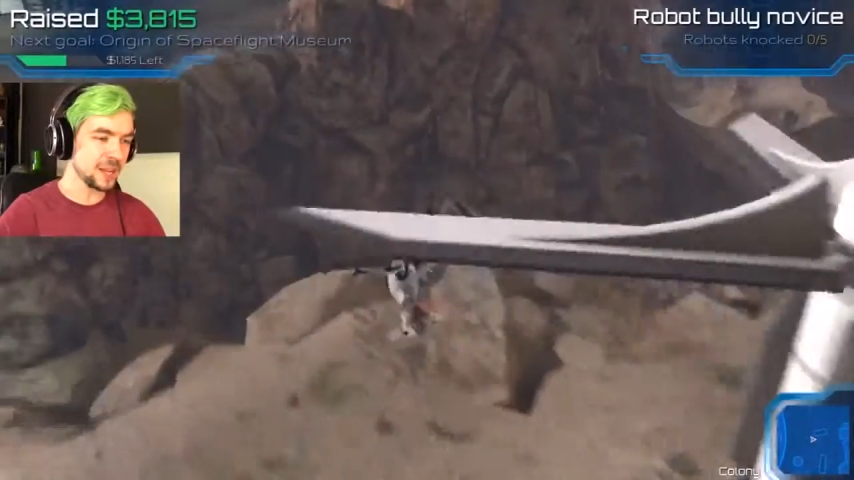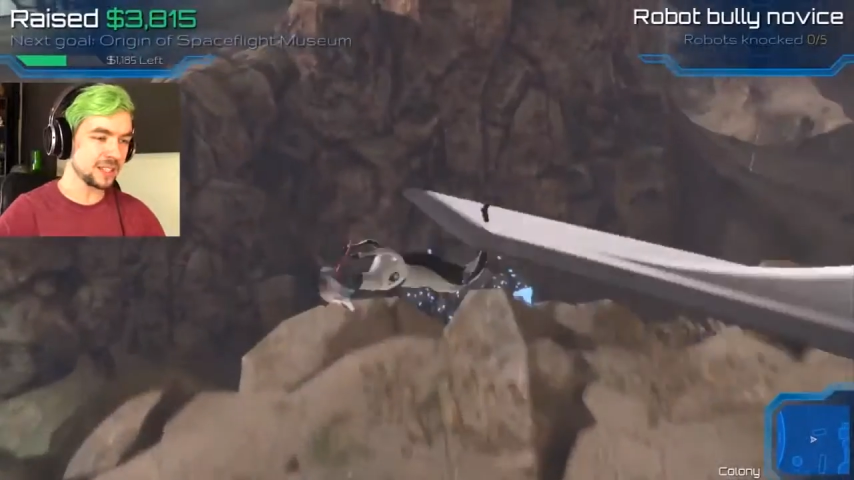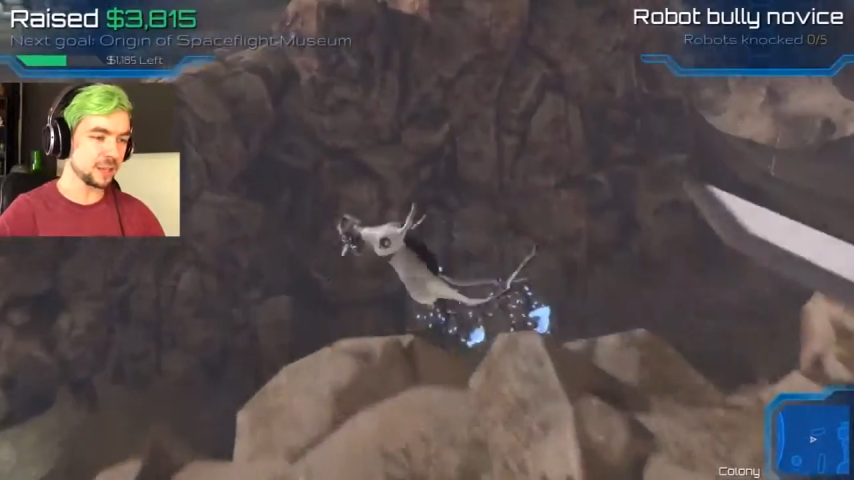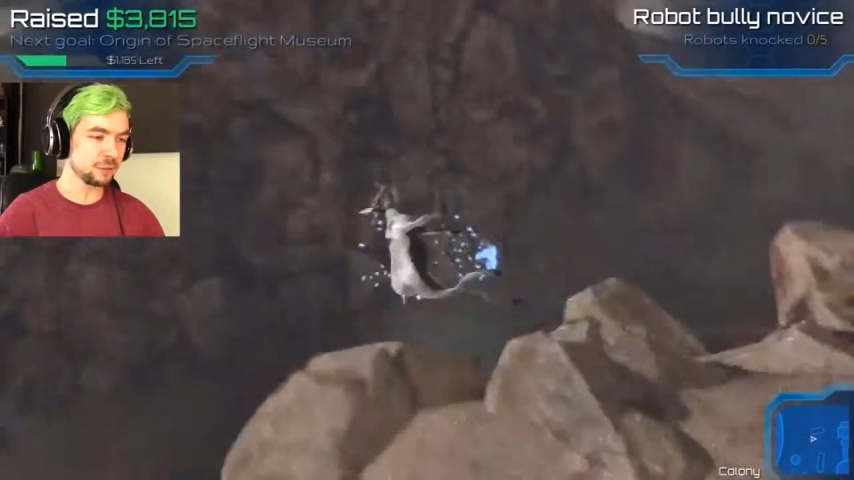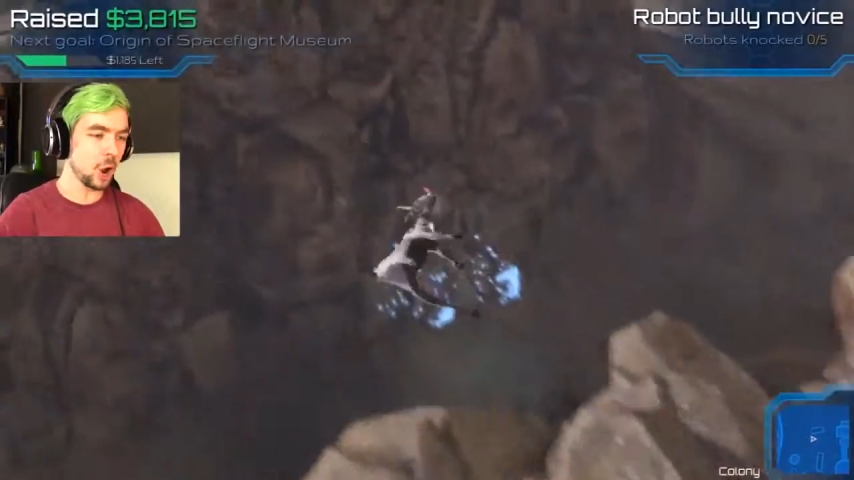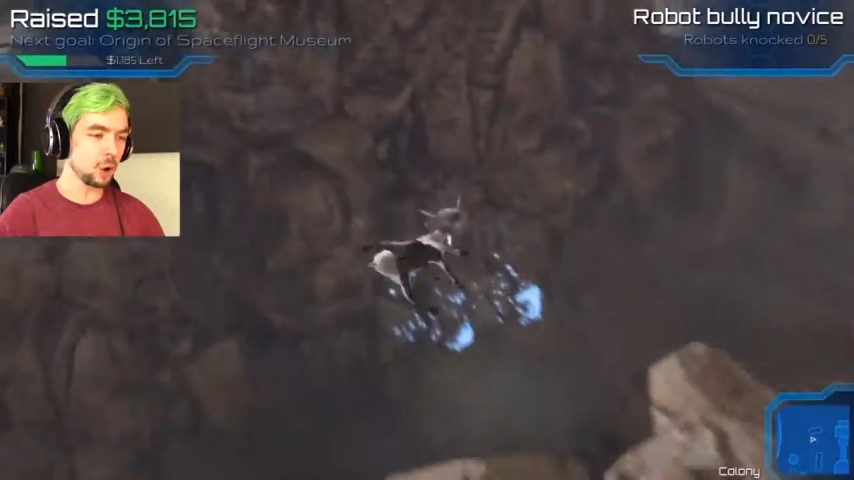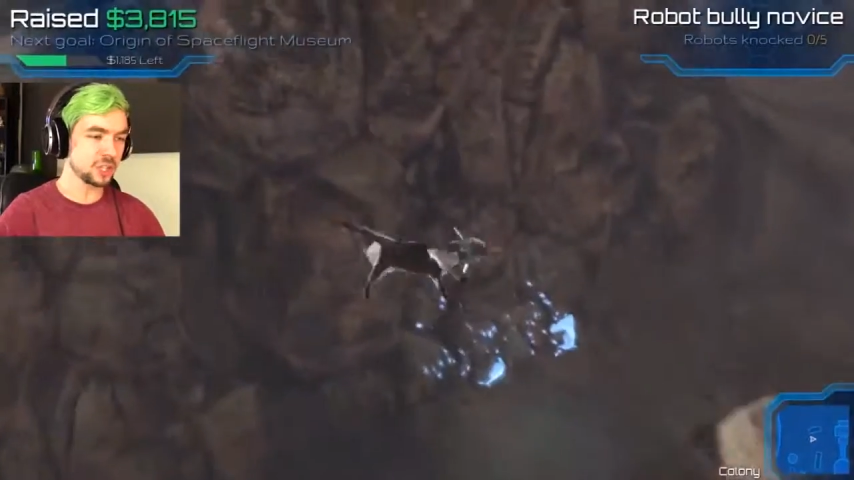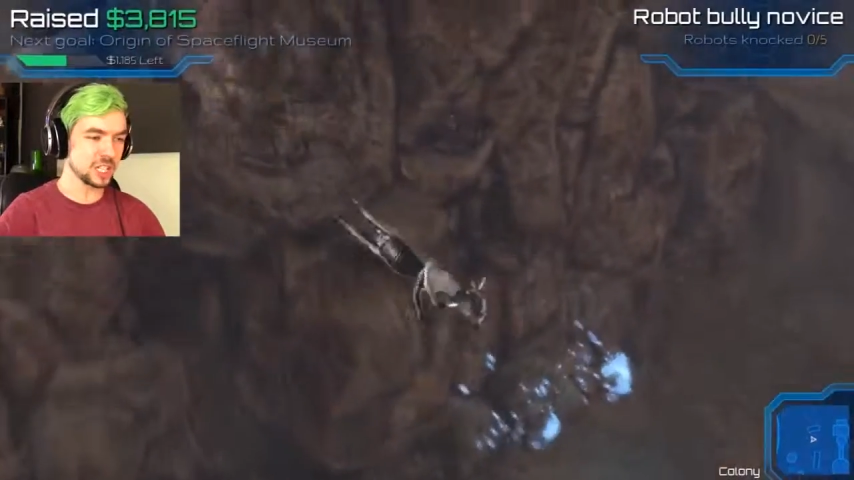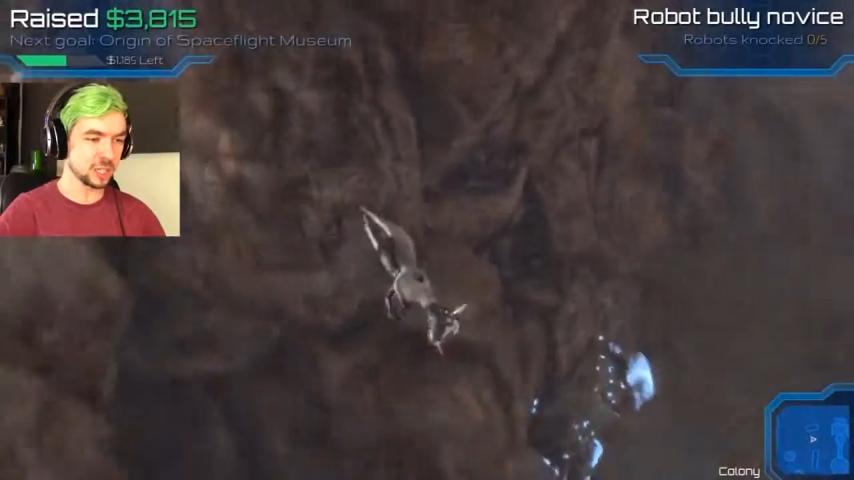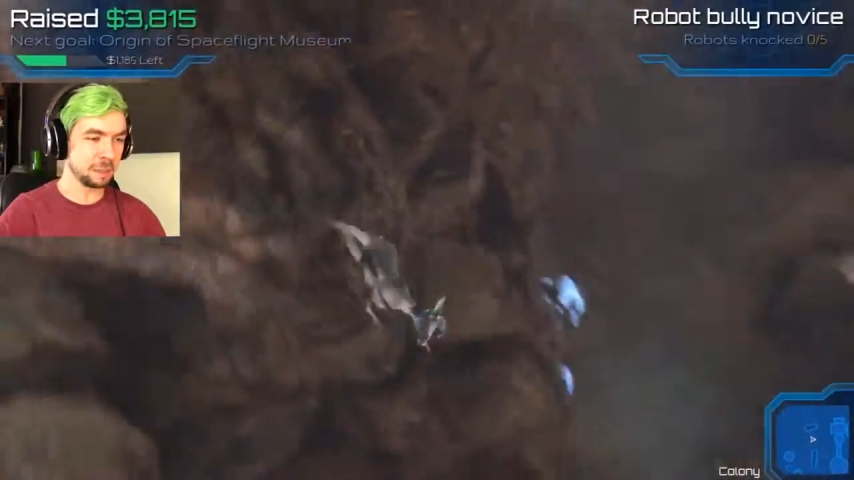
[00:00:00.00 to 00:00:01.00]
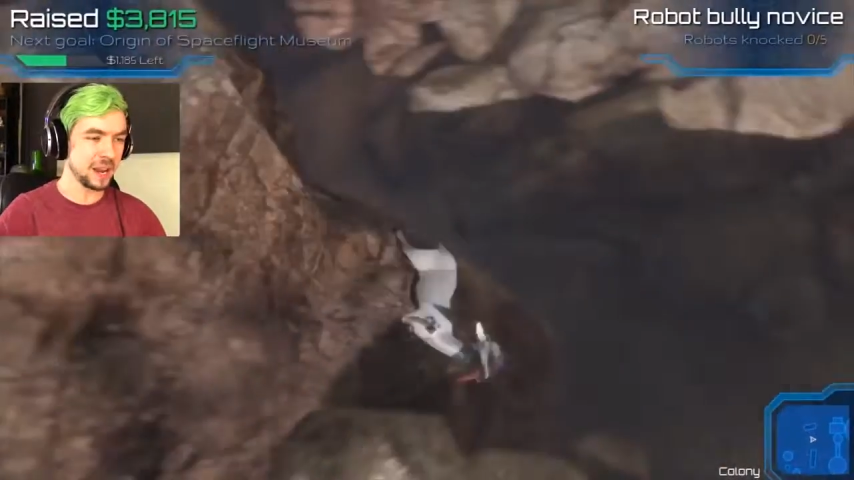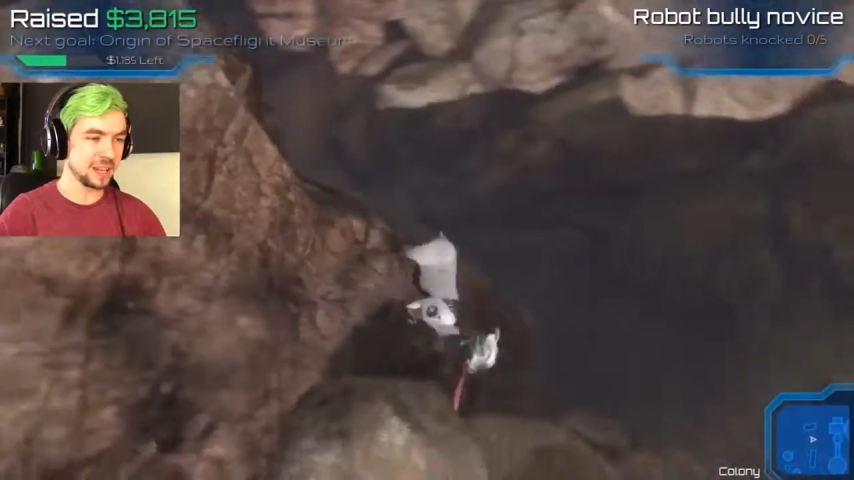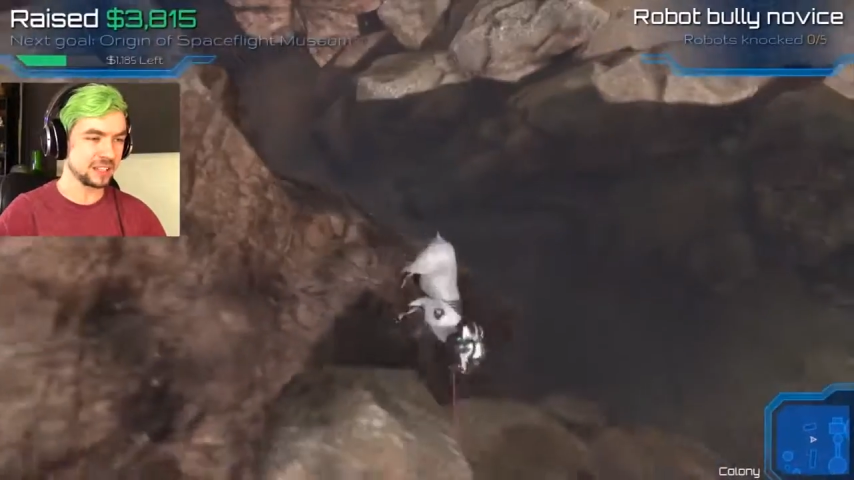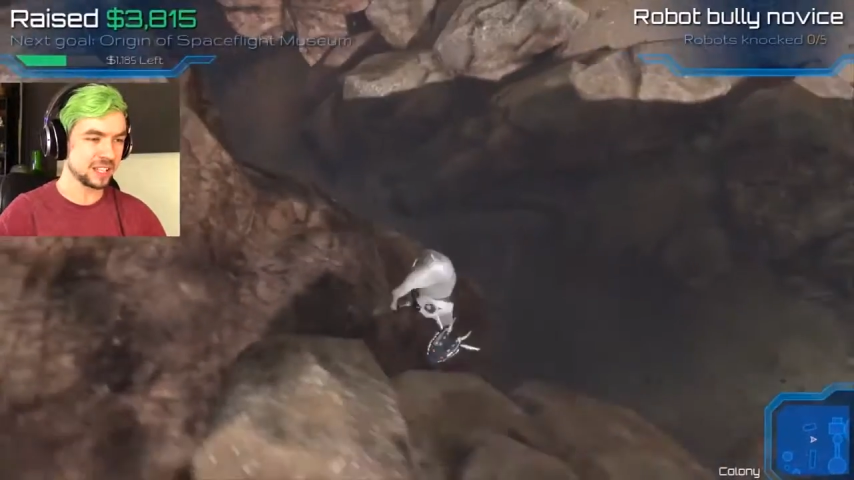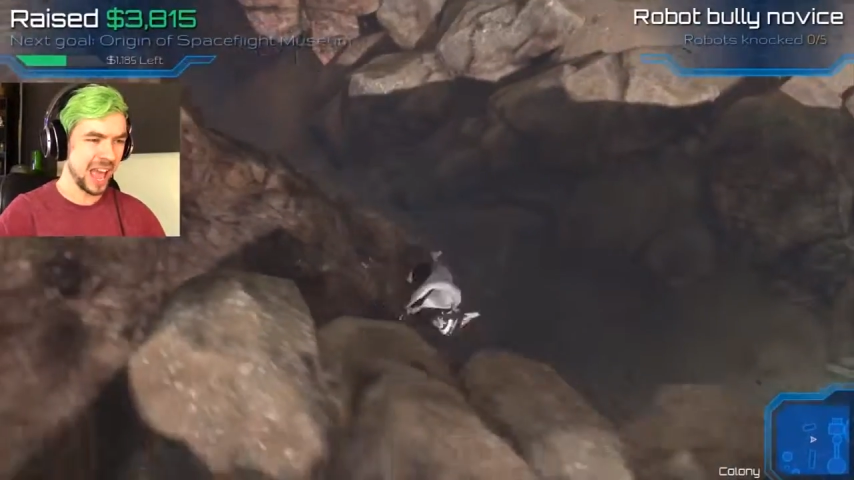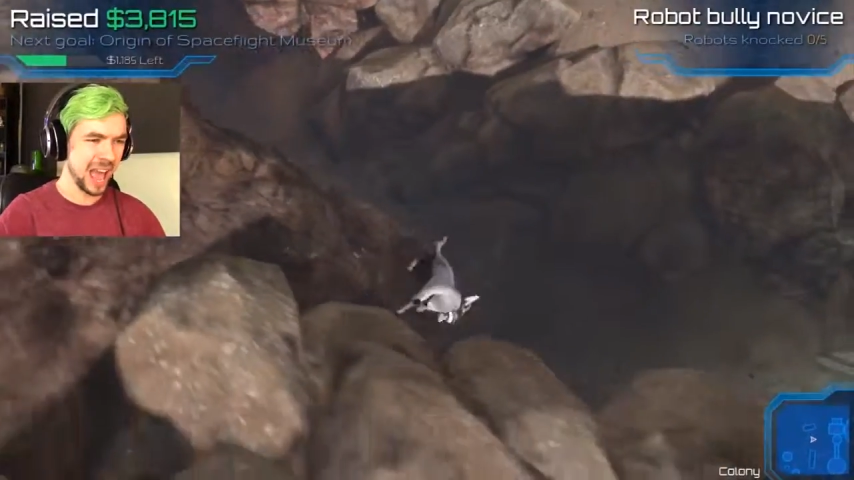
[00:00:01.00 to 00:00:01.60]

Binks of goats into space!